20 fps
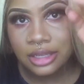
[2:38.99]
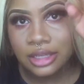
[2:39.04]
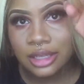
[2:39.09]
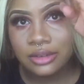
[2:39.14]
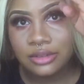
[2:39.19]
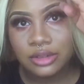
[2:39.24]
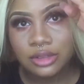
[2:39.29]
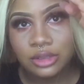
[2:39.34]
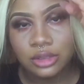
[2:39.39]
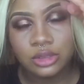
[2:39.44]

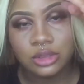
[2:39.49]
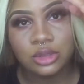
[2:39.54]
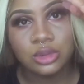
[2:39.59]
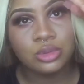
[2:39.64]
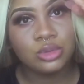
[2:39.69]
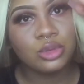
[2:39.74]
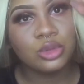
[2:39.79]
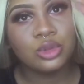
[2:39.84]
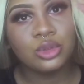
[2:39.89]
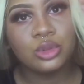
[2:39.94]
Gave it a little
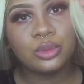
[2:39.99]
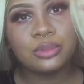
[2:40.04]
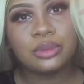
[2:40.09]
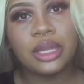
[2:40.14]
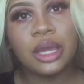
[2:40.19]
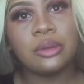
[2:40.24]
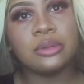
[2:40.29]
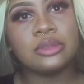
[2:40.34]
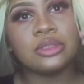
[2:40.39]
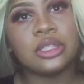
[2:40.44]
swoop,
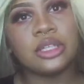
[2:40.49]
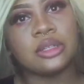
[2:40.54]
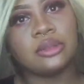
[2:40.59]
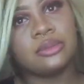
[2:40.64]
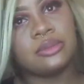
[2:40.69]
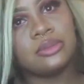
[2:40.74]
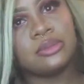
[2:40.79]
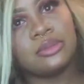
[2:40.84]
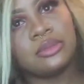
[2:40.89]
that was it.